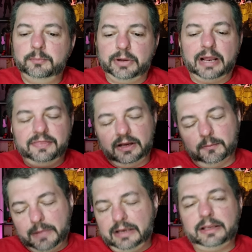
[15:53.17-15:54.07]
But I think
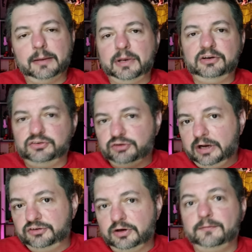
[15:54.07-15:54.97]
mainly I'm going to just try
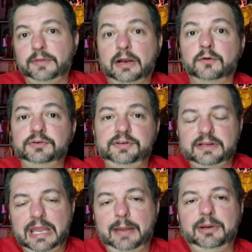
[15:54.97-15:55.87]
to shuffle that over to the
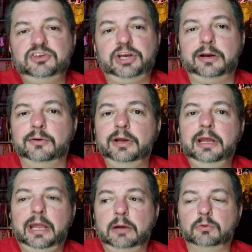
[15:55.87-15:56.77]
gaming channel,
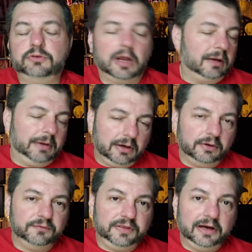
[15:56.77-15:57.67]
and we'll talk about it
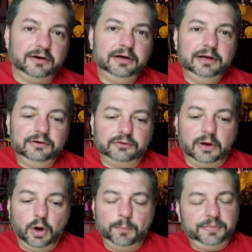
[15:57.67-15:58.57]
over there. So I
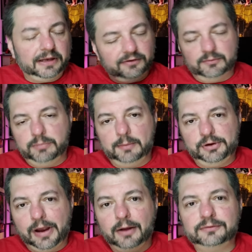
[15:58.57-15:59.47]
hope that doesn't bum
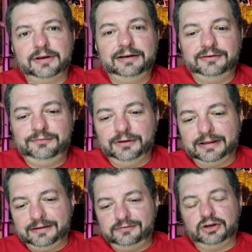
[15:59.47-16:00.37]
you out. I just feel
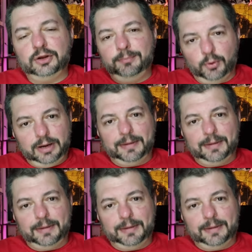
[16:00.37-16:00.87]
like this is a good point